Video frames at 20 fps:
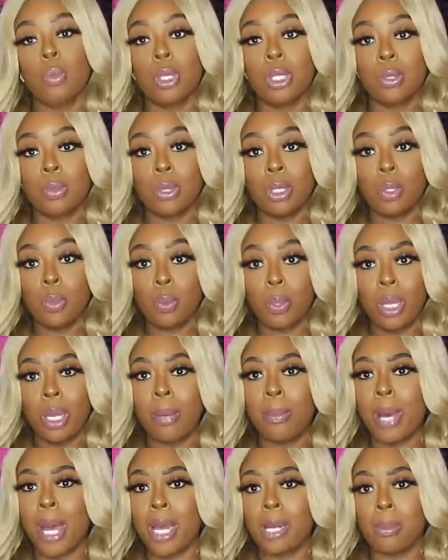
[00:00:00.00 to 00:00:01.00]
ones with the
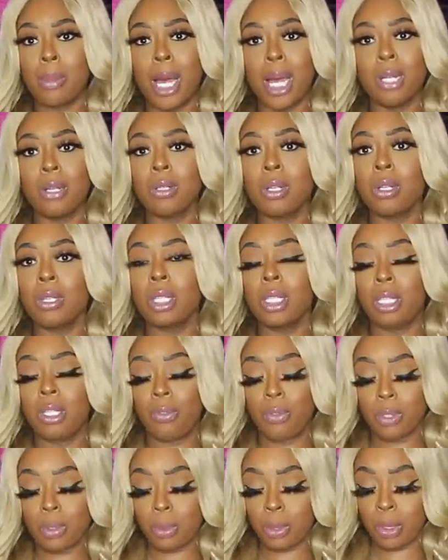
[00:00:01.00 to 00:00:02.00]
red bottom. I don't know the
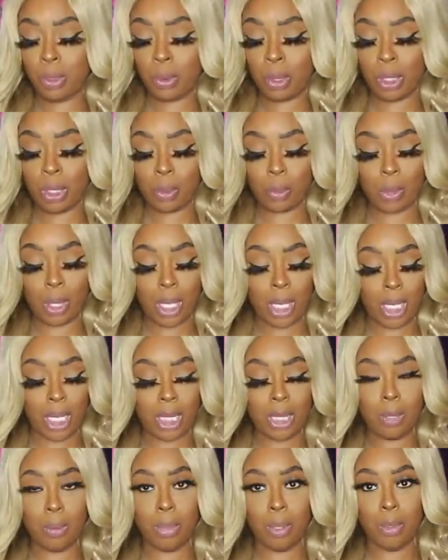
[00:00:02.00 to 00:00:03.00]
difference between the red
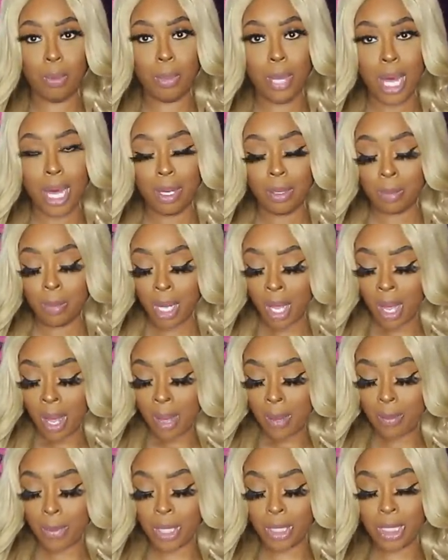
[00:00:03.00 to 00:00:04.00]
and the blue bottom,
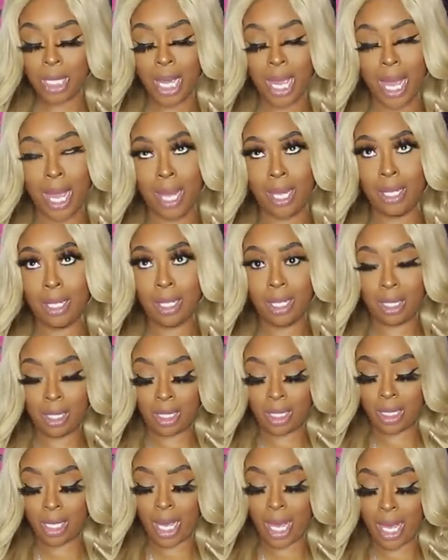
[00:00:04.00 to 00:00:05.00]
but the outlet
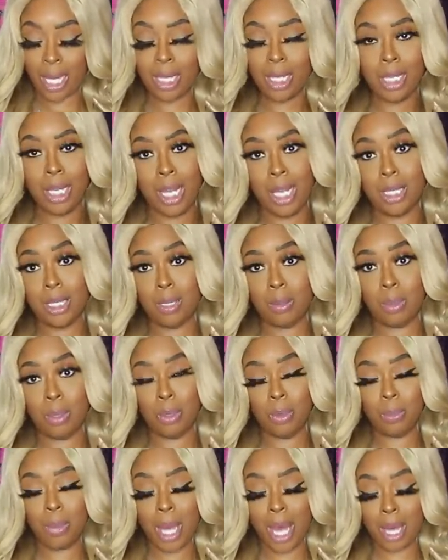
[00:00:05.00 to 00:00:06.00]
in Allen has the
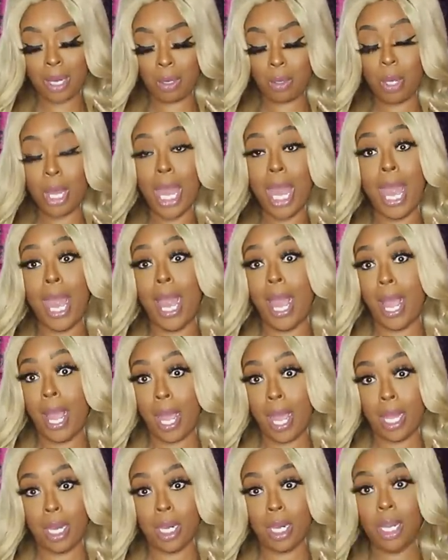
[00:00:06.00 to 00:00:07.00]
blue box
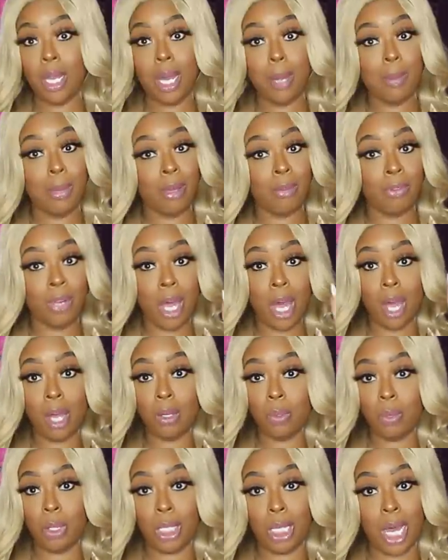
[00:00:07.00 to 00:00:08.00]
had. My
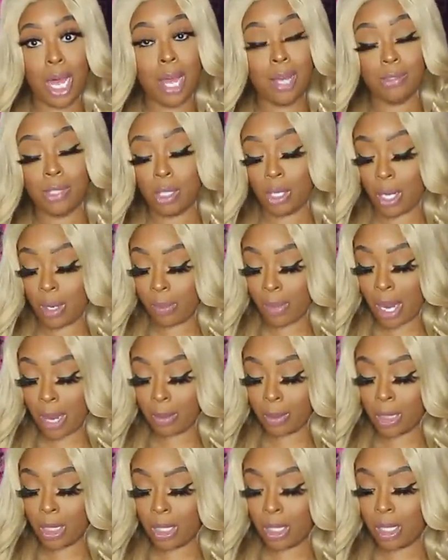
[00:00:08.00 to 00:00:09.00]
blog went live, so they
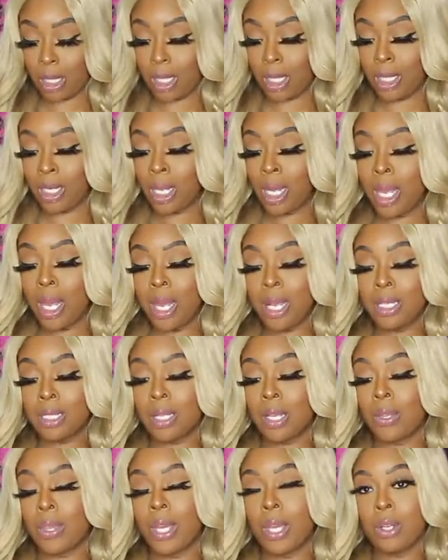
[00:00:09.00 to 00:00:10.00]
probably gone.
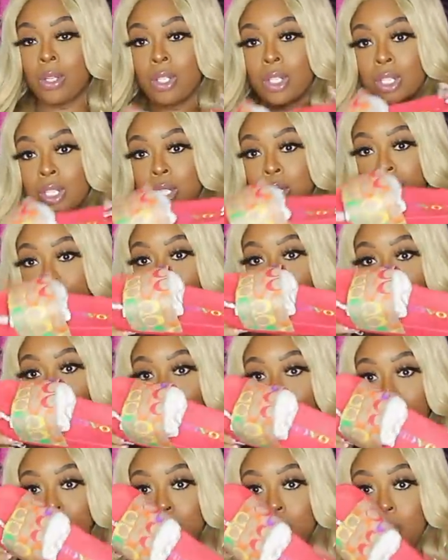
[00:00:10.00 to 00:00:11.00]
So they are just the
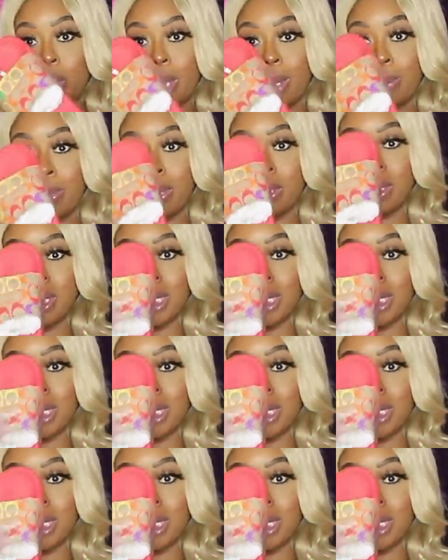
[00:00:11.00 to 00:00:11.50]
cute little rainbow